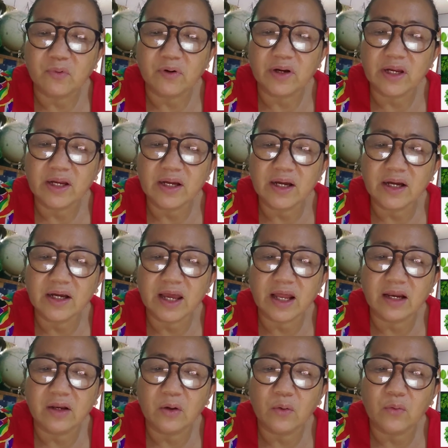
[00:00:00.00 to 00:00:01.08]
moringa
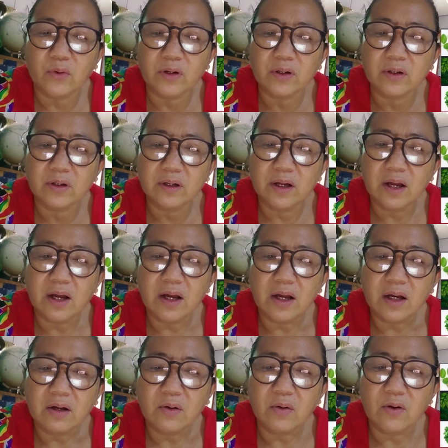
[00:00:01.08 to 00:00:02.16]
can lower
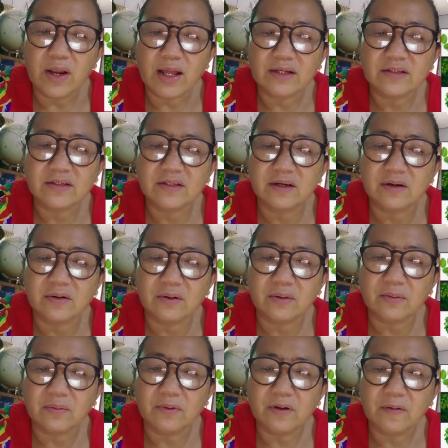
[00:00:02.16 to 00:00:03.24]

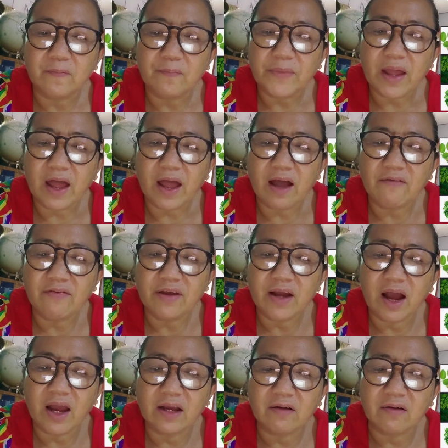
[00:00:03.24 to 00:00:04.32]
cholesterol. Having
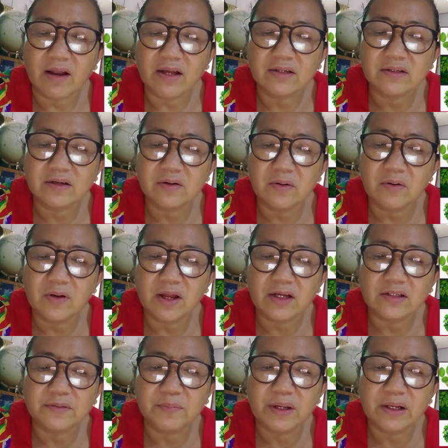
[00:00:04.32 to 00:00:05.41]
high cholesterol
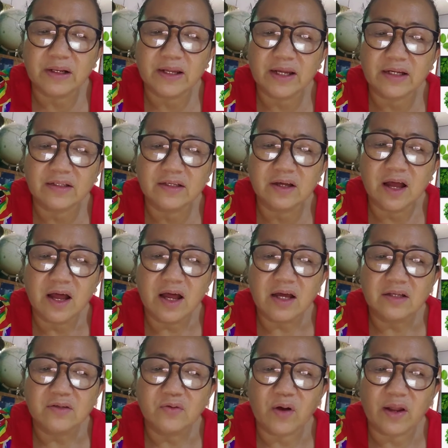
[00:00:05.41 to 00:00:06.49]
has been linked
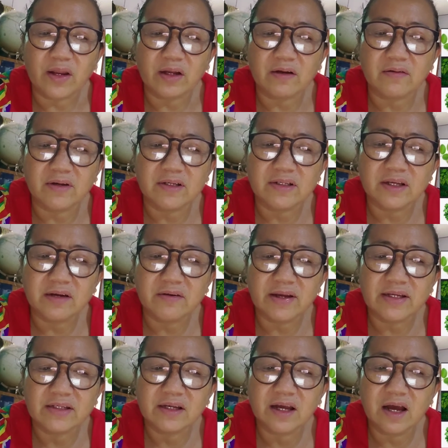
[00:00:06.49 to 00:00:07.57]
to an increased
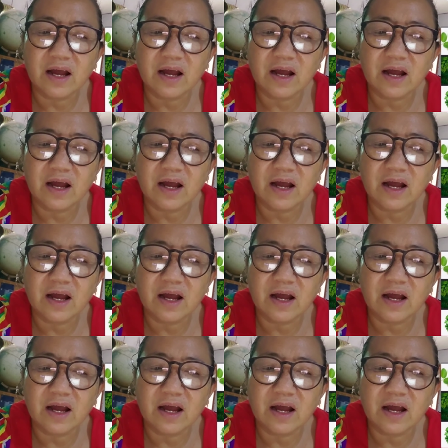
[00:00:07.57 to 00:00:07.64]
risk